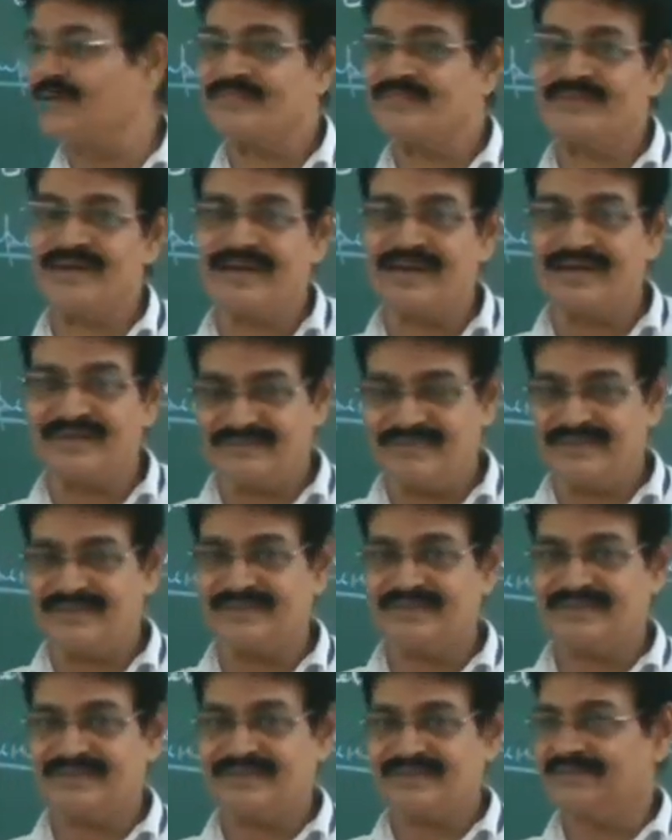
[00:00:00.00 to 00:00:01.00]

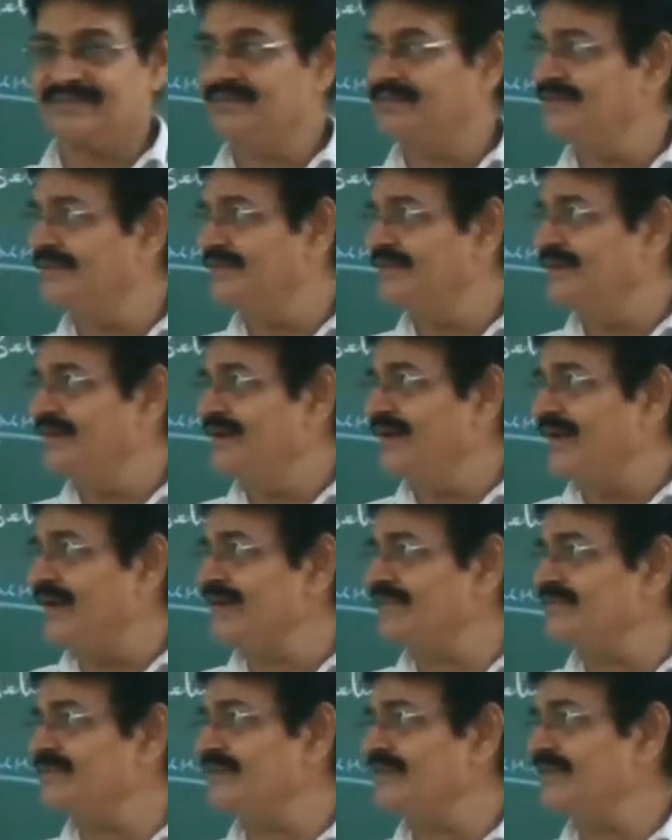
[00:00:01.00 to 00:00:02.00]
army,
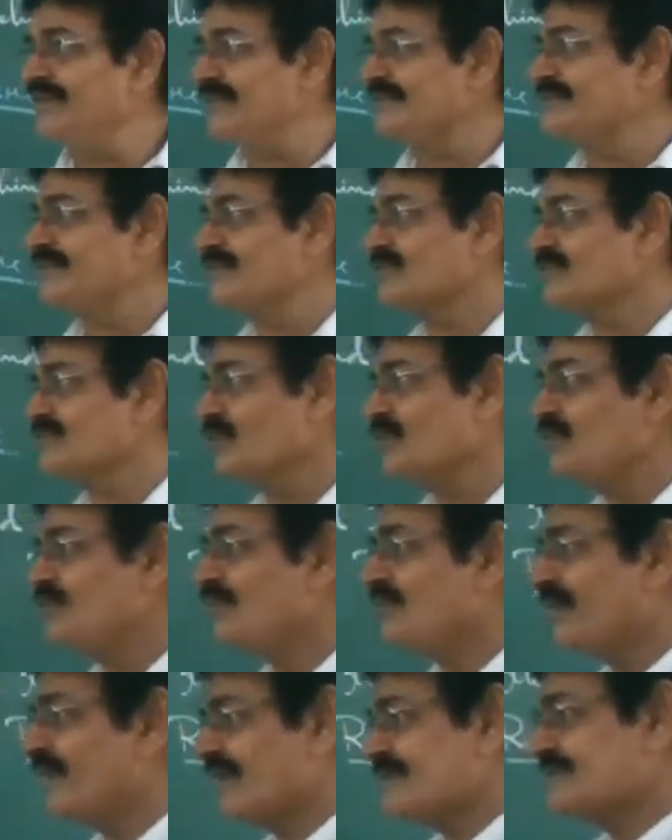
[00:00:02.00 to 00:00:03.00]
as well as the so
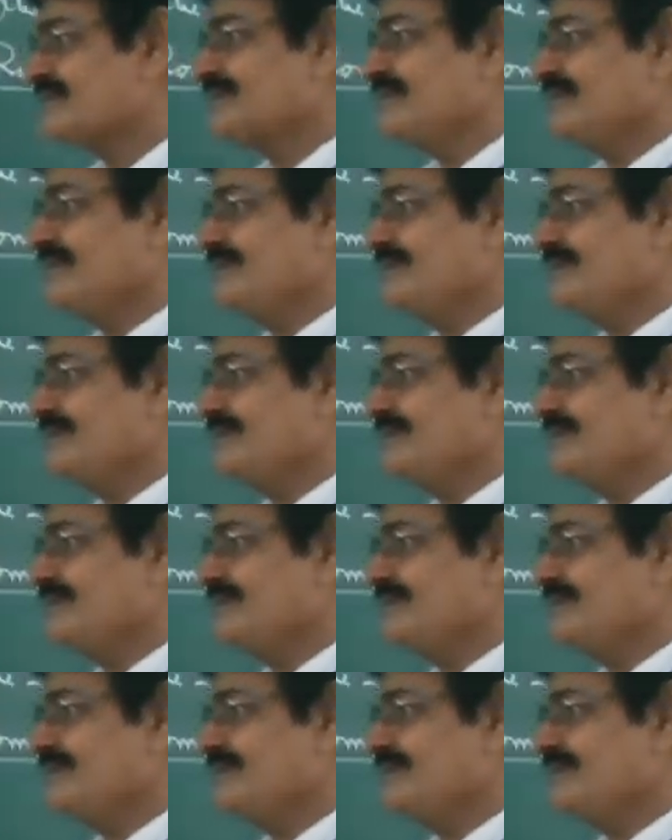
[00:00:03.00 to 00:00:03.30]
vast